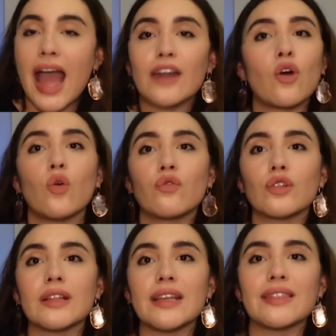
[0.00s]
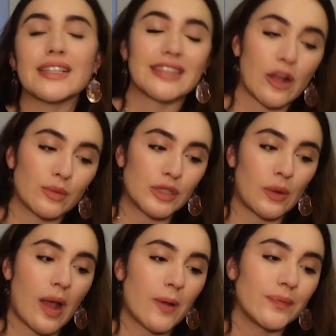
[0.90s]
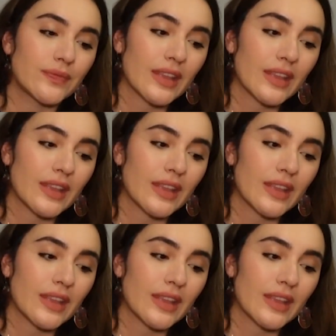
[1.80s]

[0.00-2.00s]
And hopefully this helps you out.